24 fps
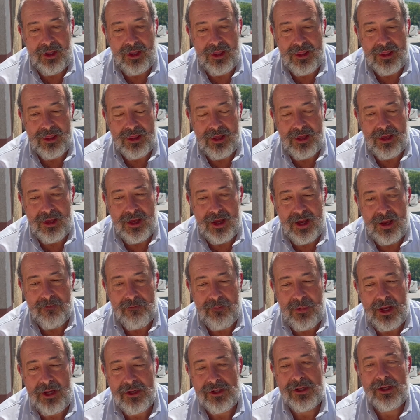the
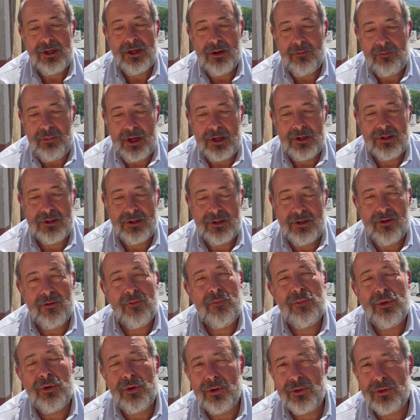amazing capacity of
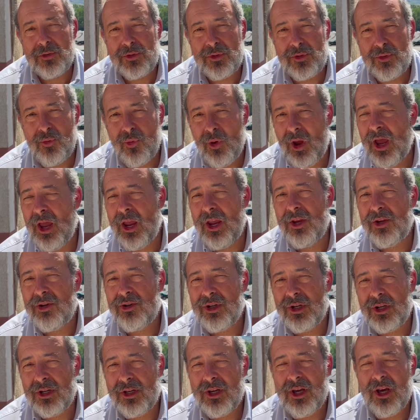port to age
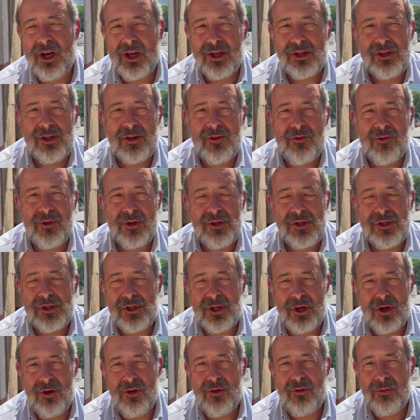in cask for
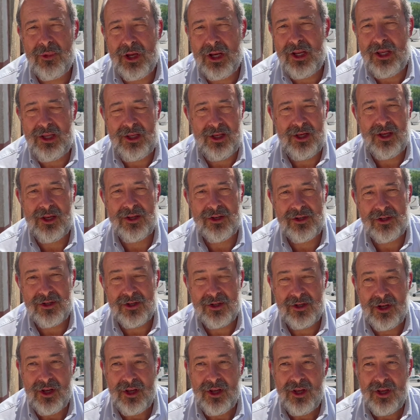so many years,
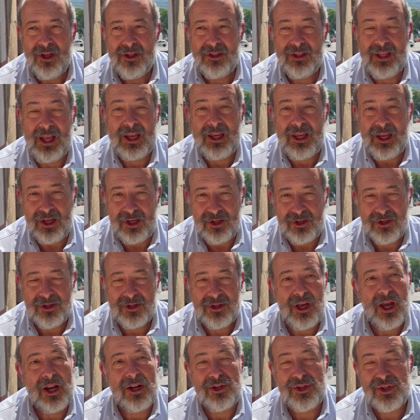decades
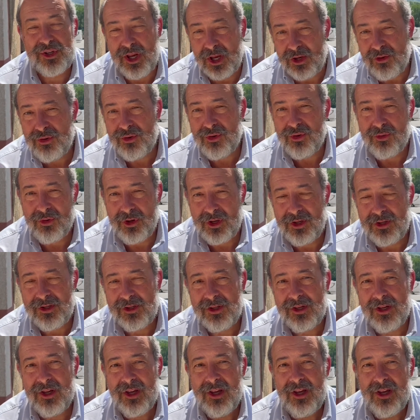and centuries,
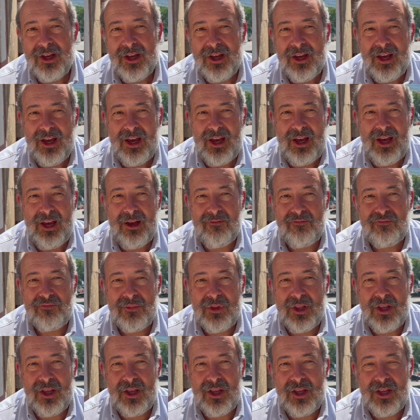
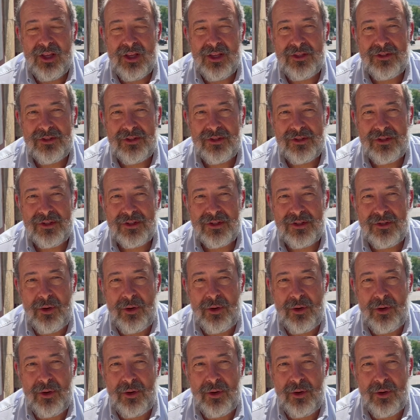is